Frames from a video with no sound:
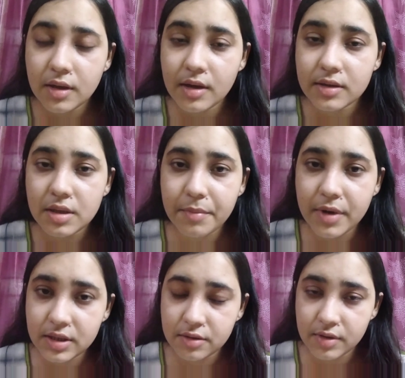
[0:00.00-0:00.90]
it's the
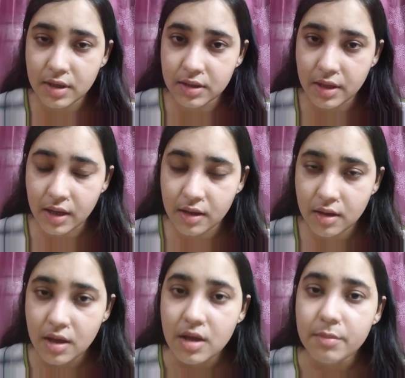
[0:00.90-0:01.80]
material thing.
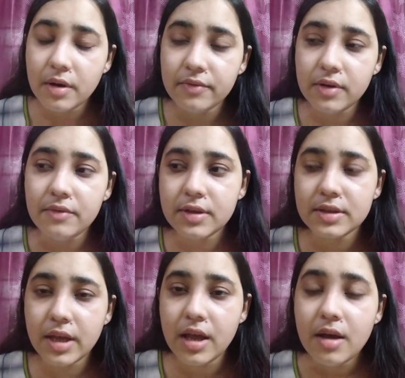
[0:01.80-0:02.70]
But when we
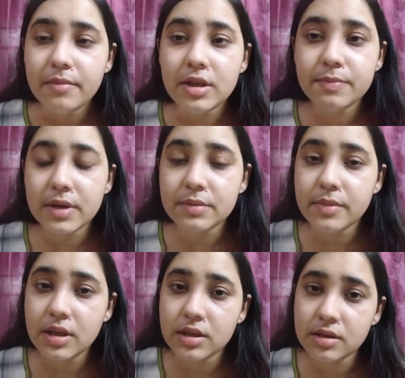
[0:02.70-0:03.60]
say, please pass
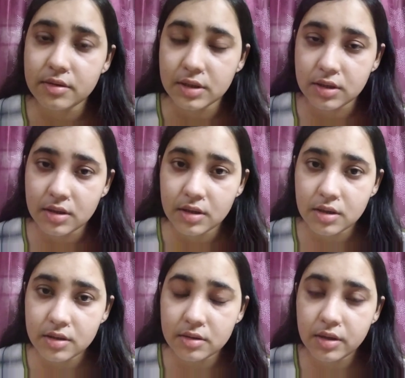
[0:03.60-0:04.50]
me the sugar
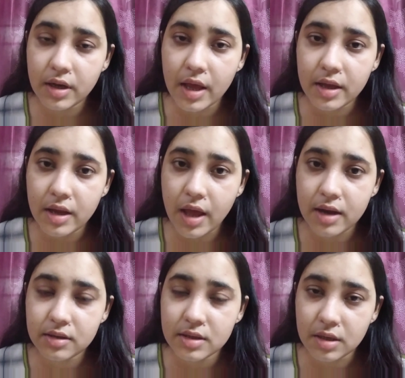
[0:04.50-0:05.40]
so that I can
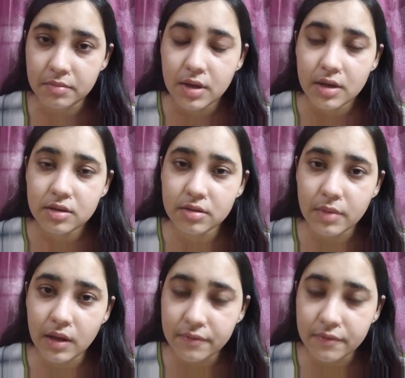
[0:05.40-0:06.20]
add some to my